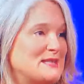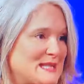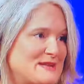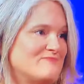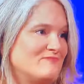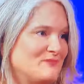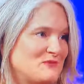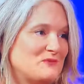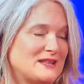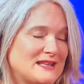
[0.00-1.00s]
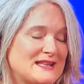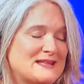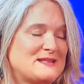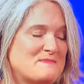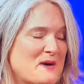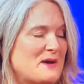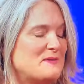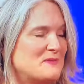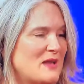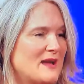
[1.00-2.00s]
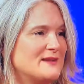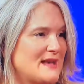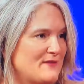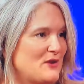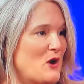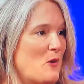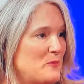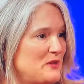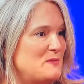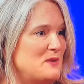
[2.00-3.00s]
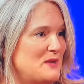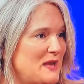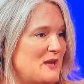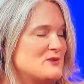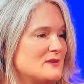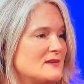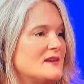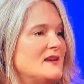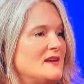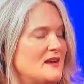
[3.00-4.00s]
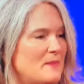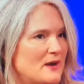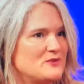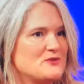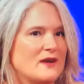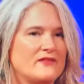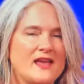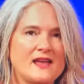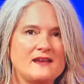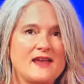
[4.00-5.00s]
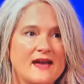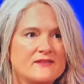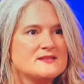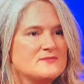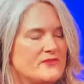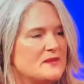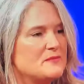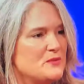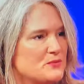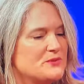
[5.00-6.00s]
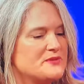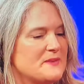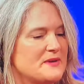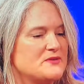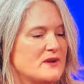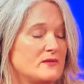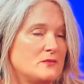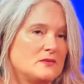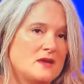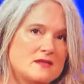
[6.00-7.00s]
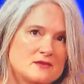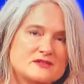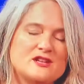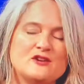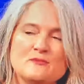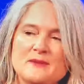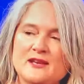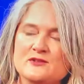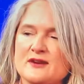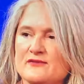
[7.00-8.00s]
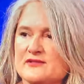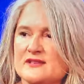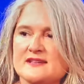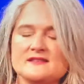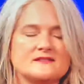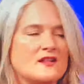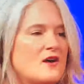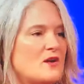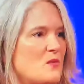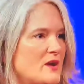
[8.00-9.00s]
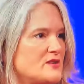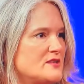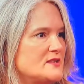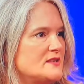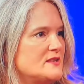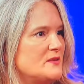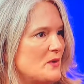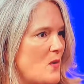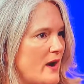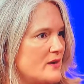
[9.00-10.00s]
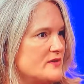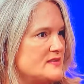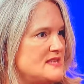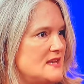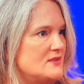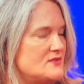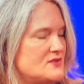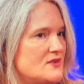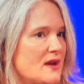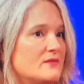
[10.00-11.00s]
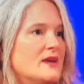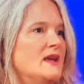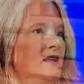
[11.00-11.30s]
to them. Really, that's the bottom line, is having open communication about driving and having some family rules about driving. There's an intermediate driver's license law in Washington that requires teens to have